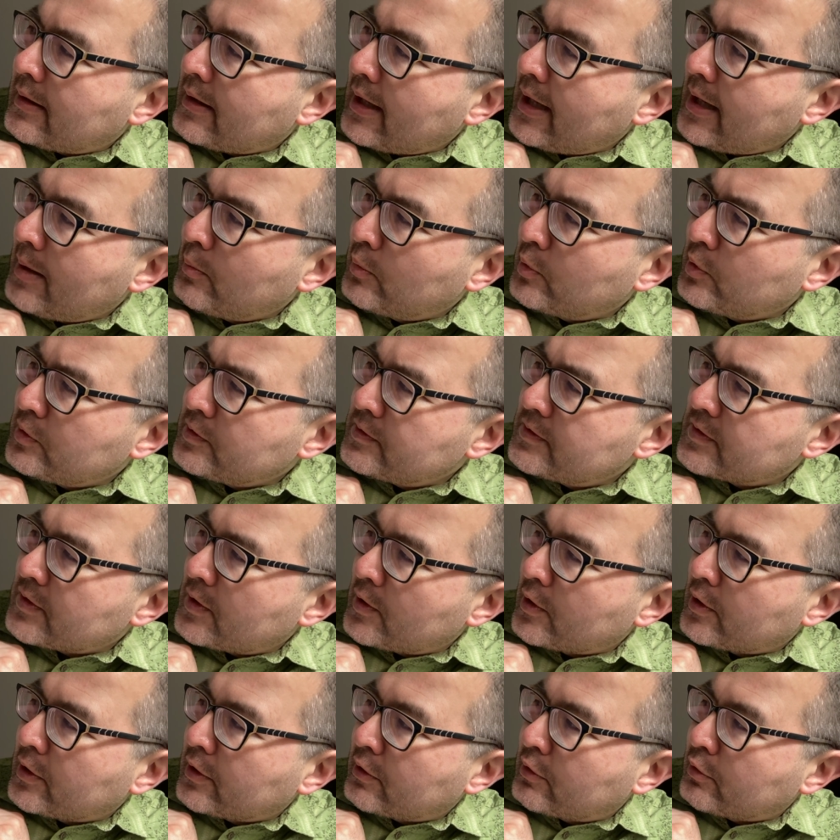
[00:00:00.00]
Emeralds
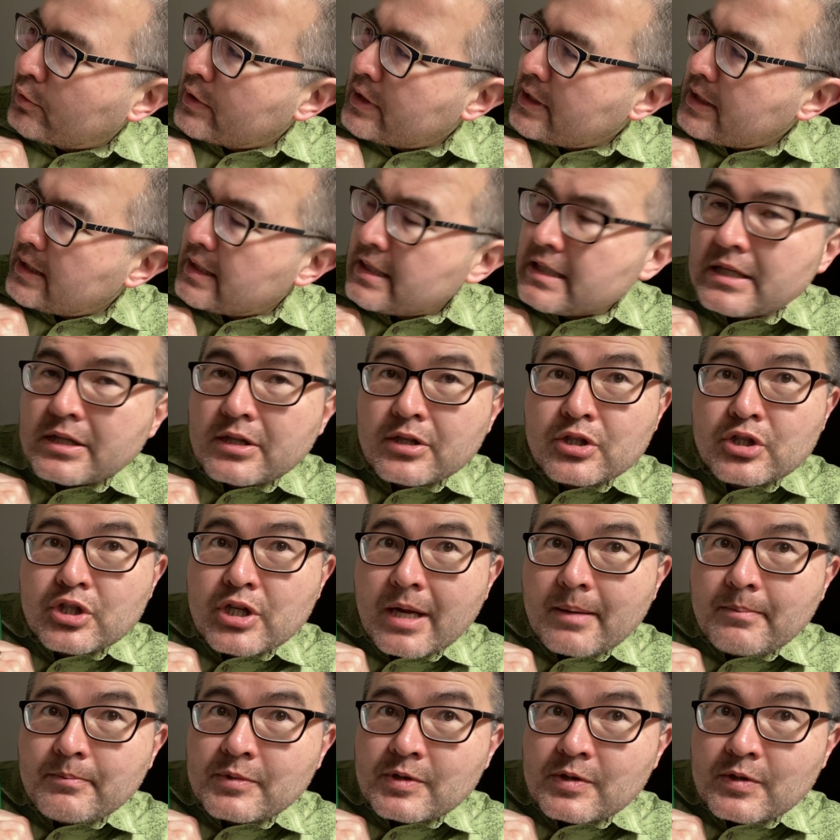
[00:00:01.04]
are green
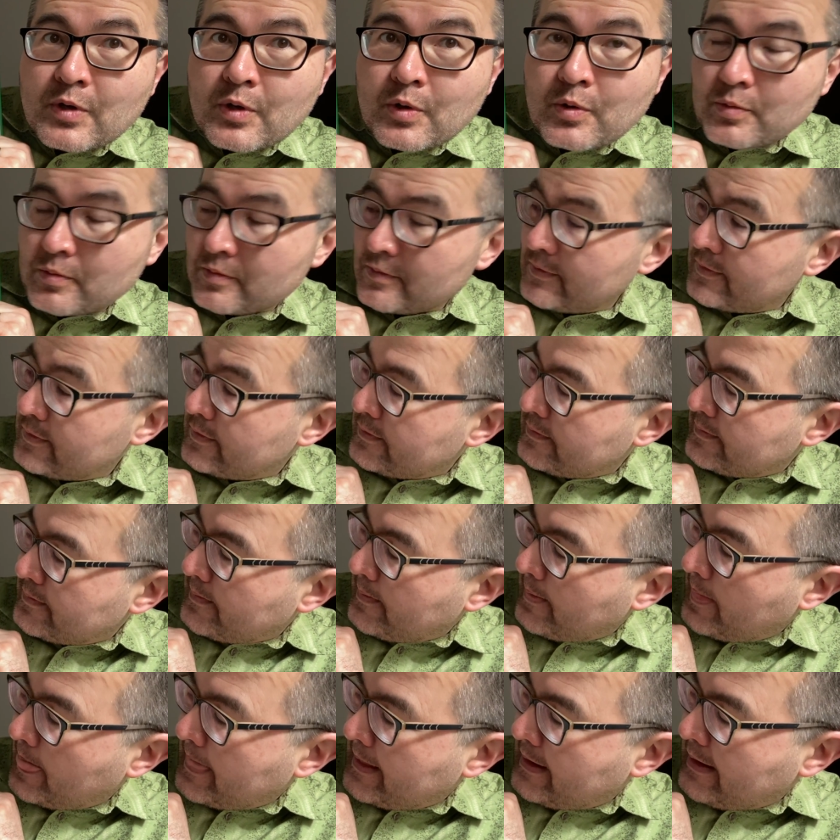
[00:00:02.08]
gemstones.
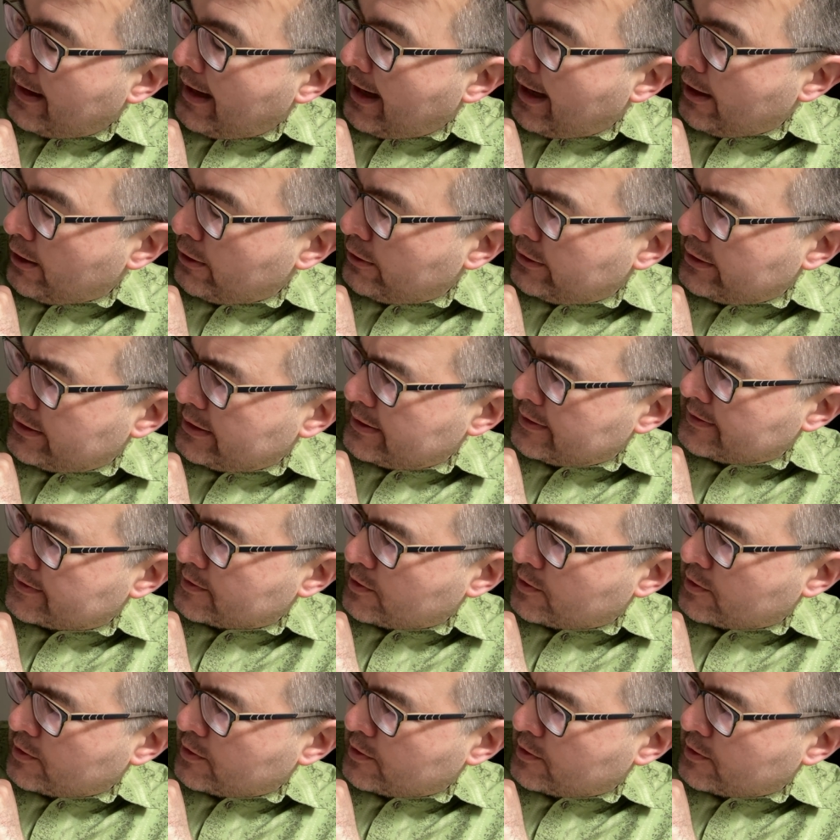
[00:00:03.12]
Ireland is